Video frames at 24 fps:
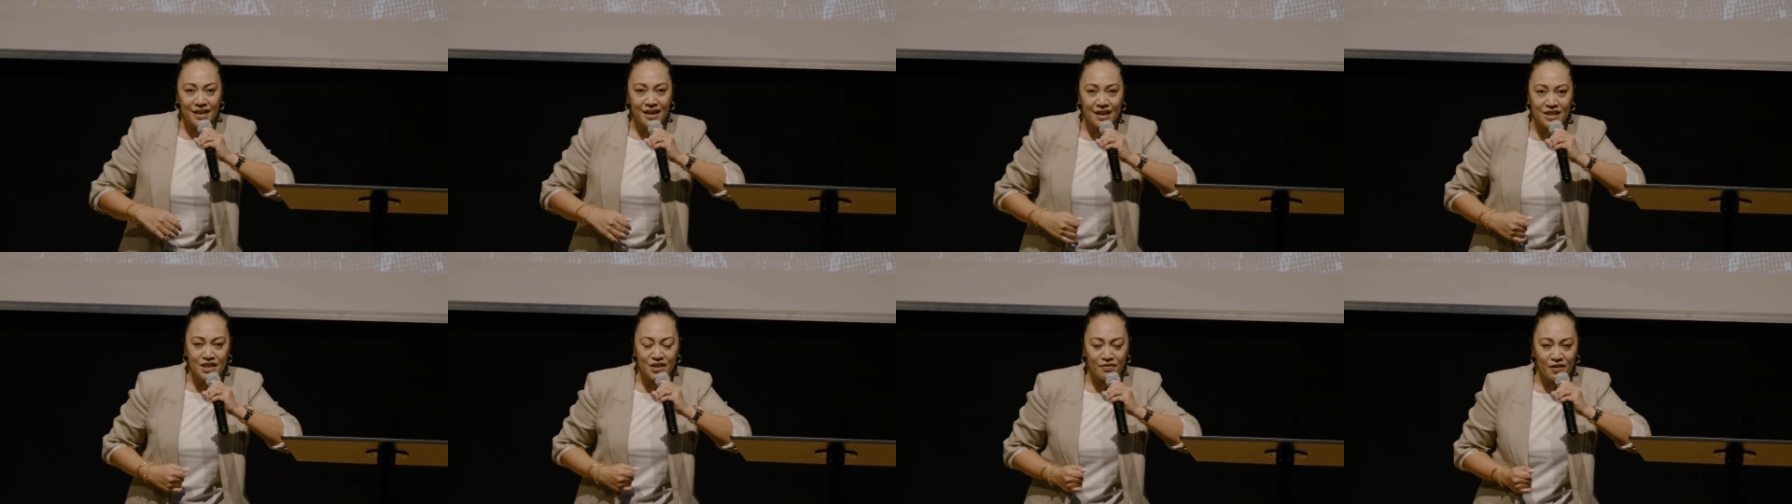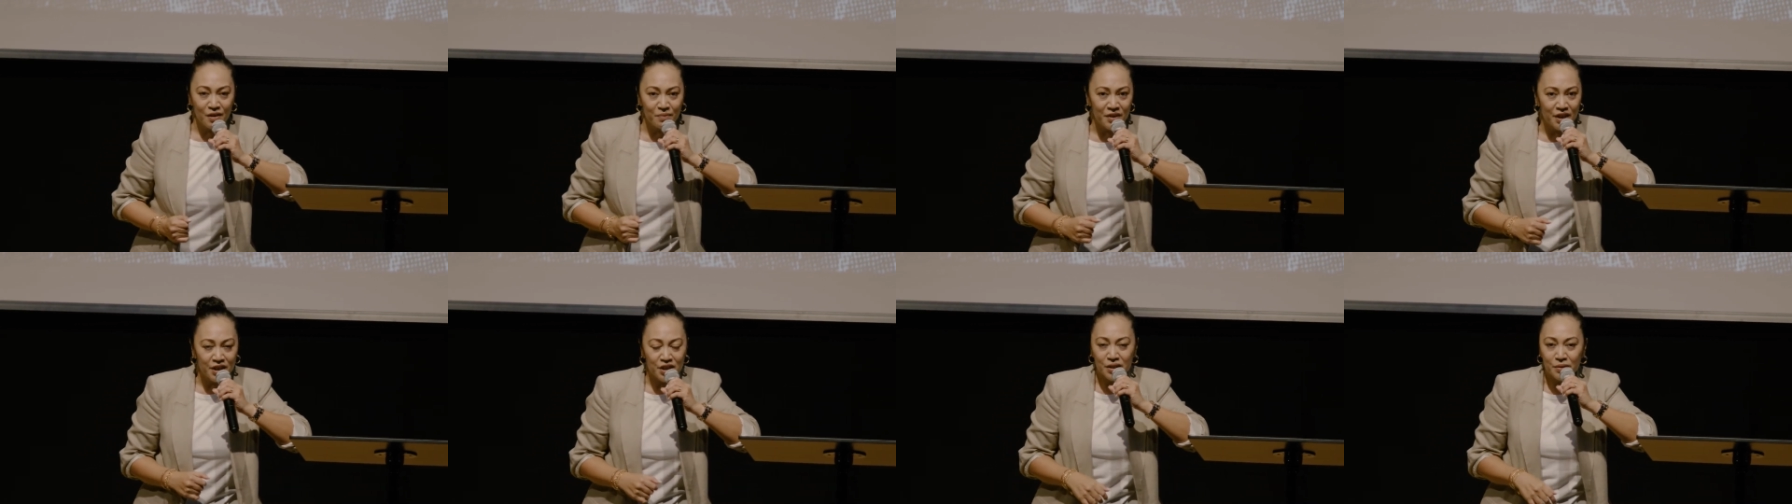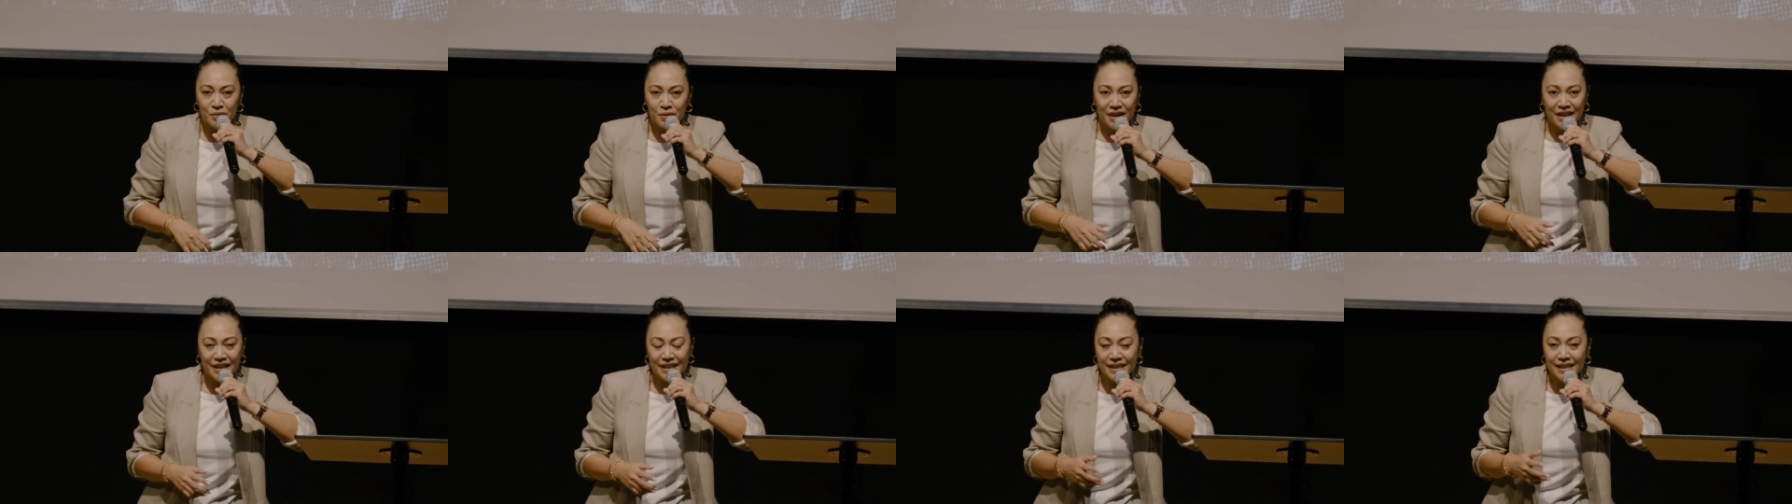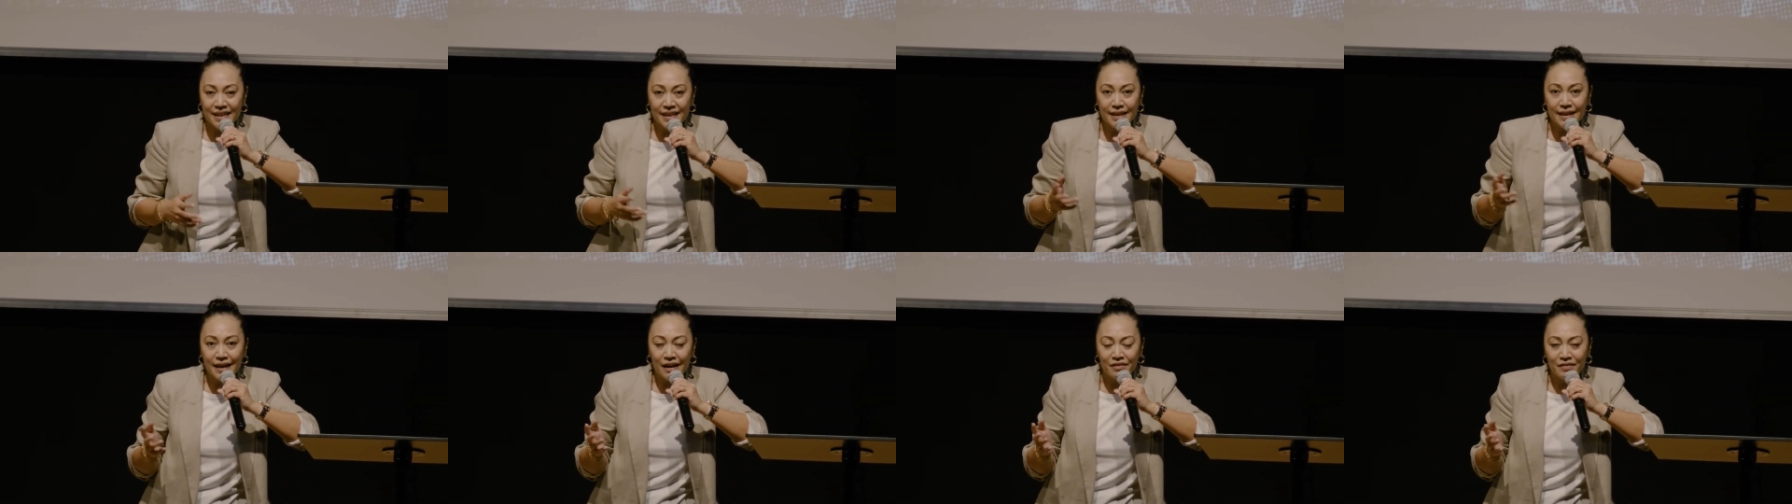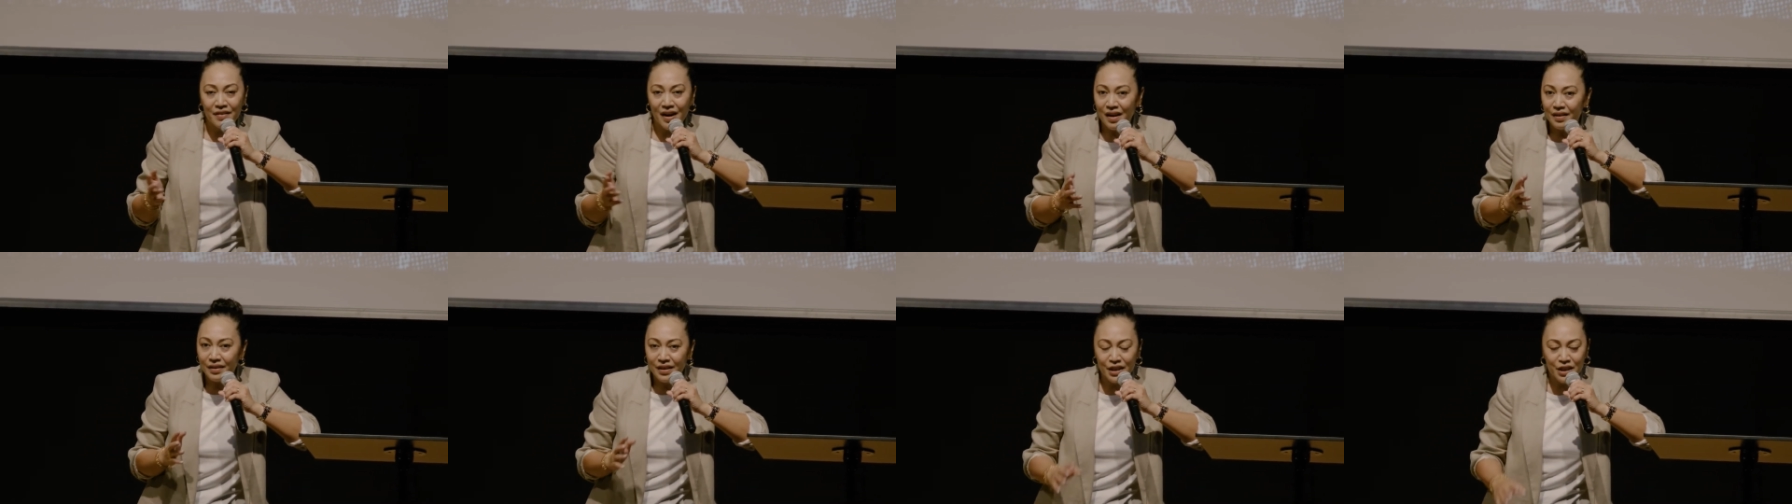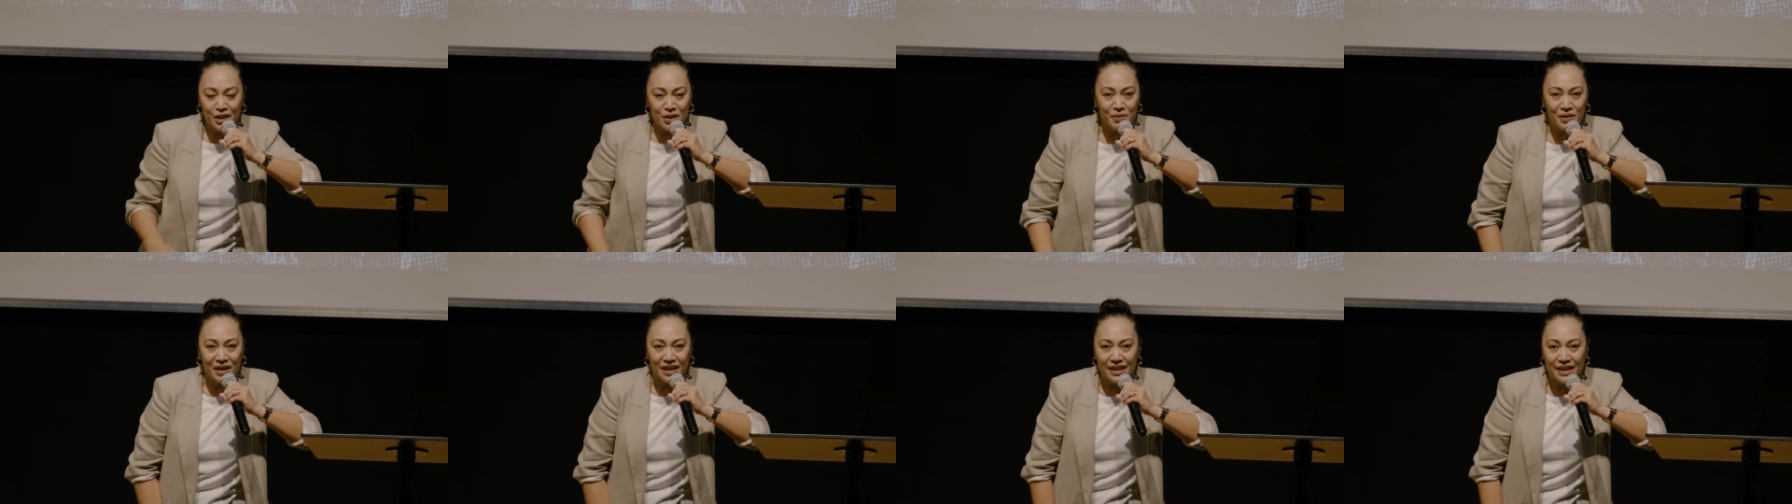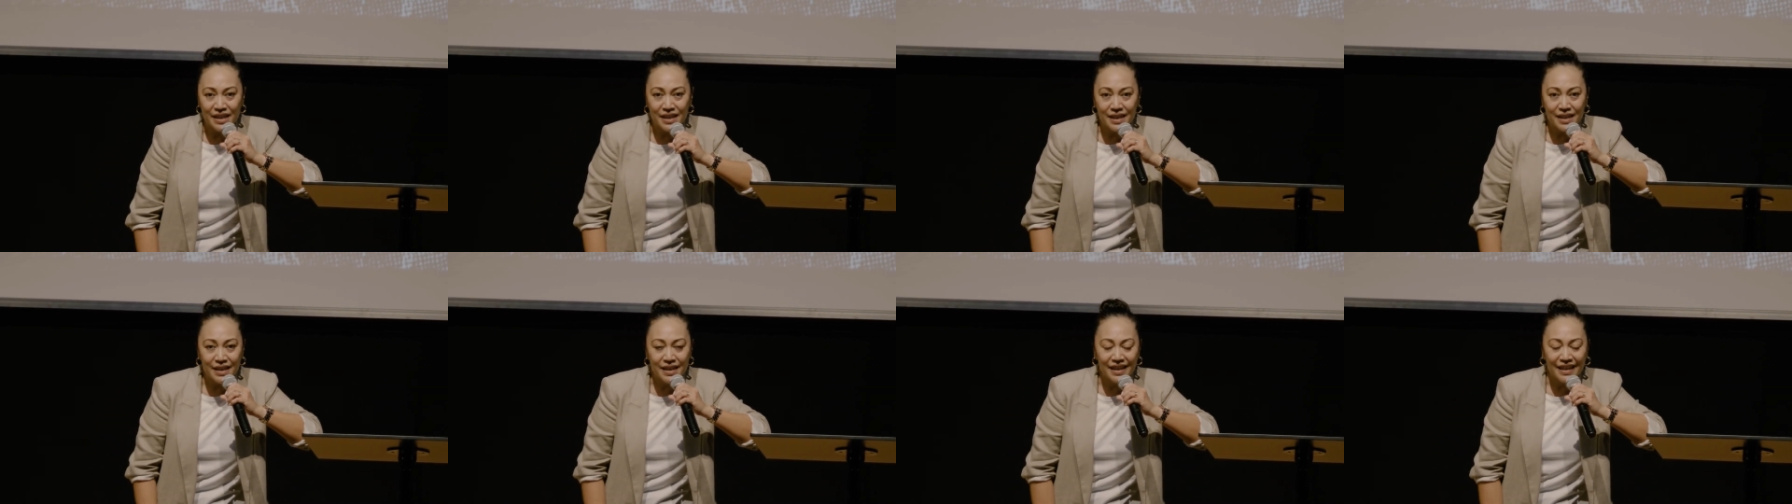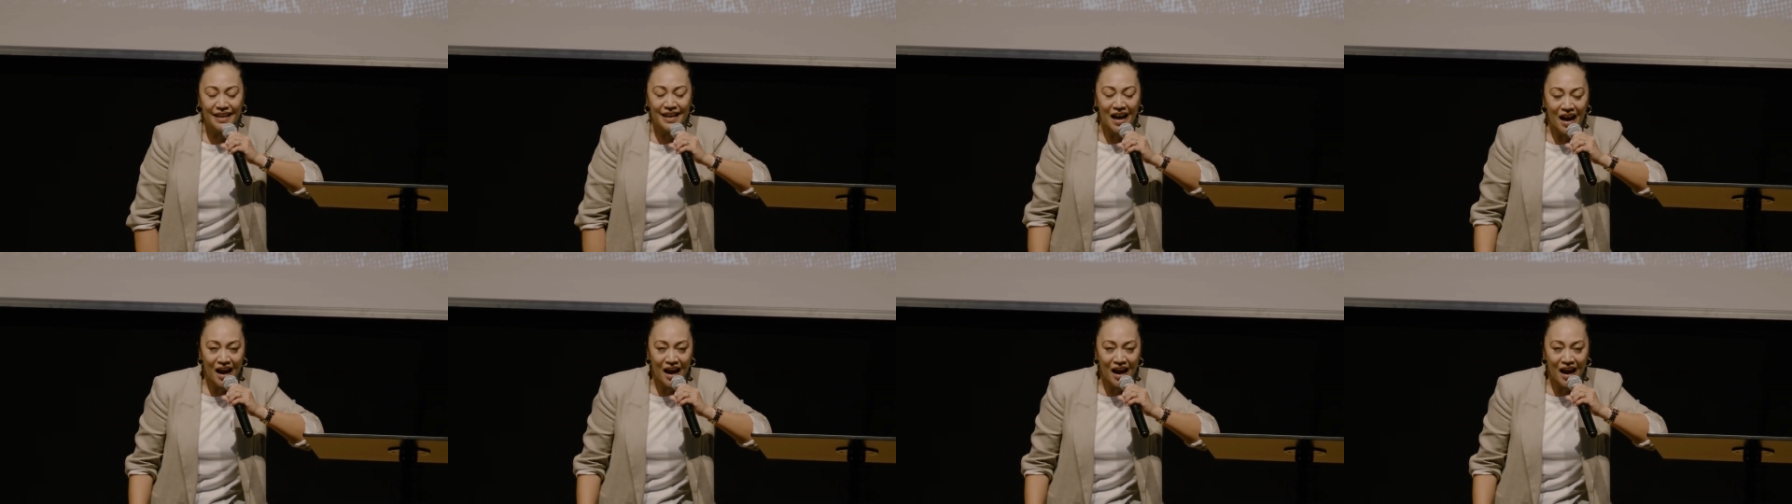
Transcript: us from the UAE, around the UAE,